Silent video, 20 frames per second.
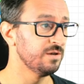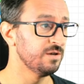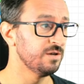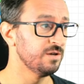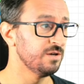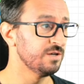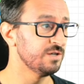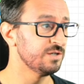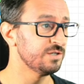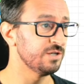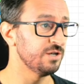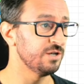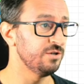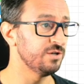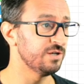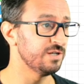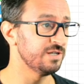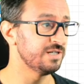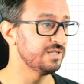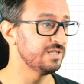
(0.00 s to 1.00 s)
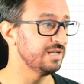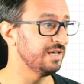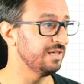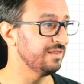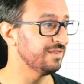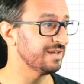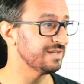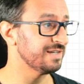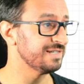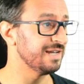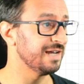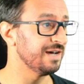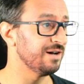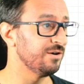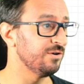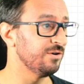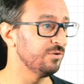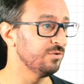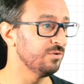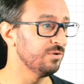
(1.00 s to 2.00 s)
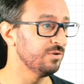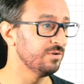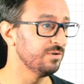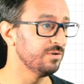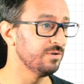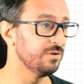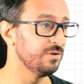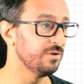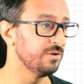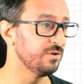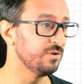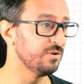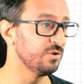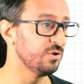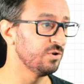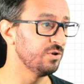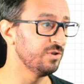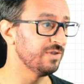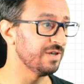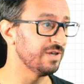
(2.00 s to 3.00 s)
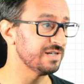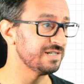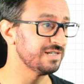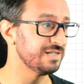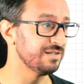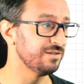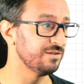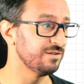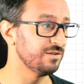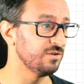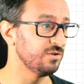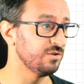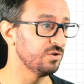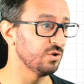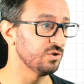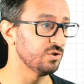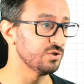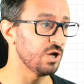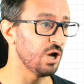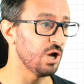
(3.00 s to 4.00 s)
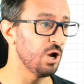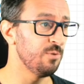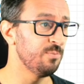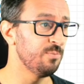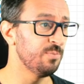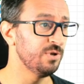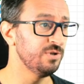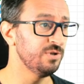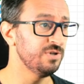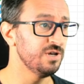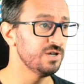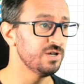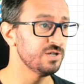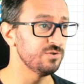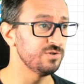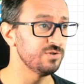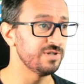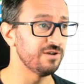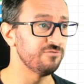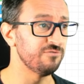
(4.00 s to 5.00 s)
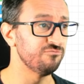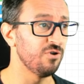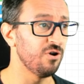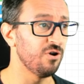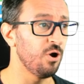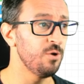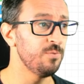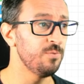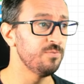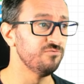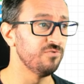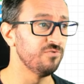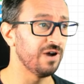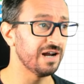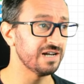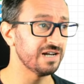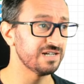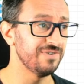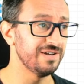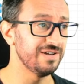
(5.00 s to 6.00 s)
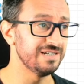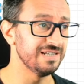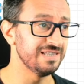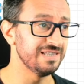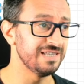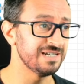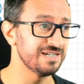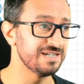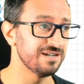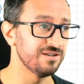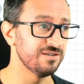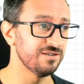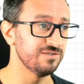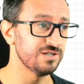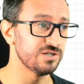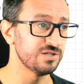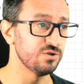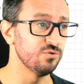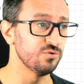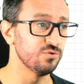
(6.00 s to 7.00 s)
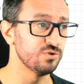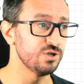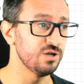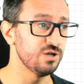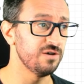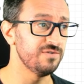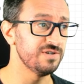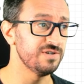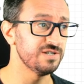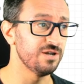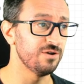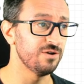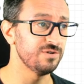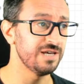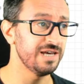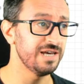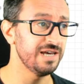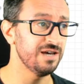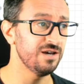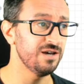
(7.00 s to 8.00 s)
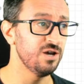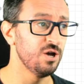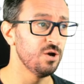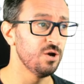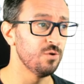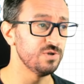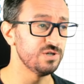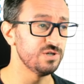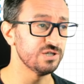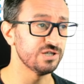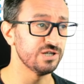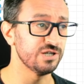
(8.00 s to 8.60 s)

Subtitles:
So you can see that's gone to open. So it's then activated this call service node here, which is going to